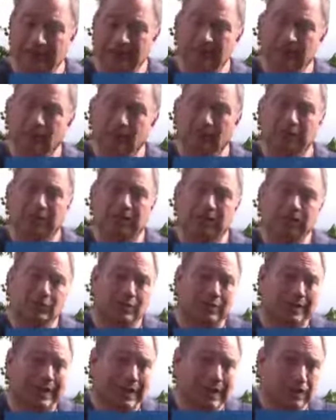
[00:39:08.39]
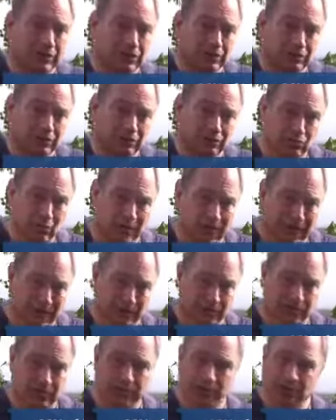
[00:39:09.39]
what communication
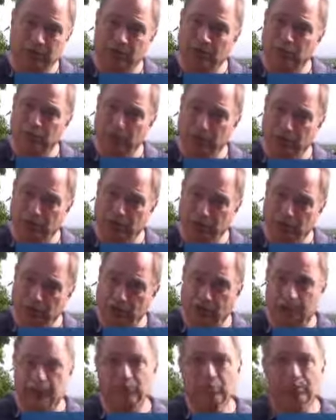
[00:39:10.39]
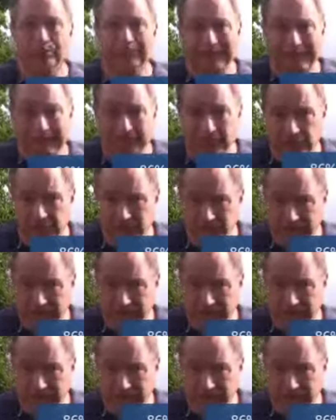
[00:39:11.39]
strategy you should use with each of